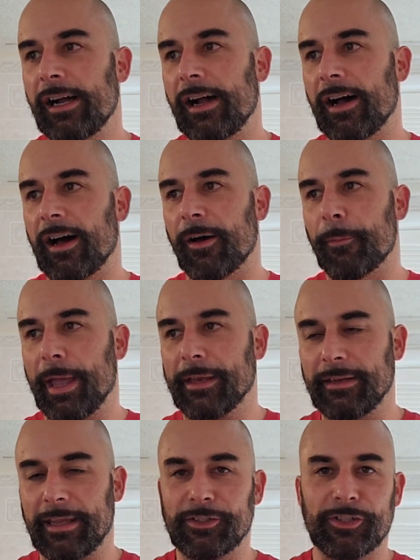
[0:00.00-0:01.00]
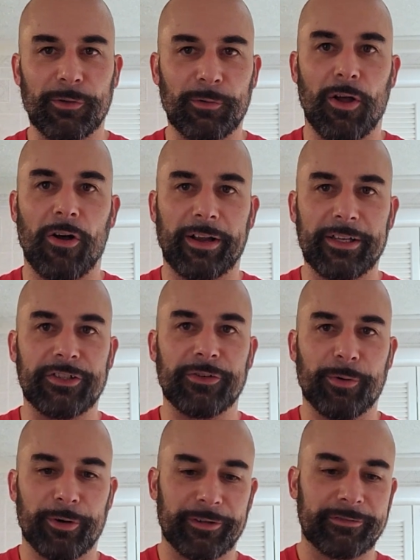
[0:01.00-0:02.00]
And so long as
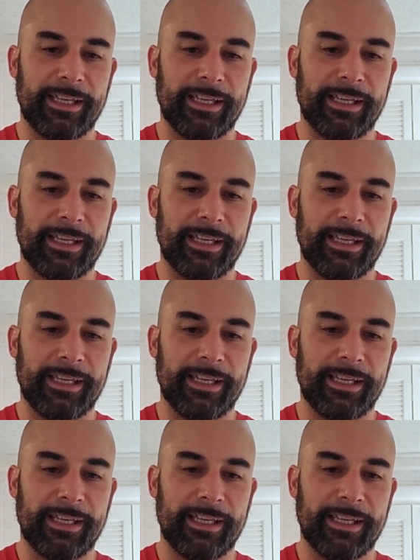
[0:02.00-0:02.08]
you're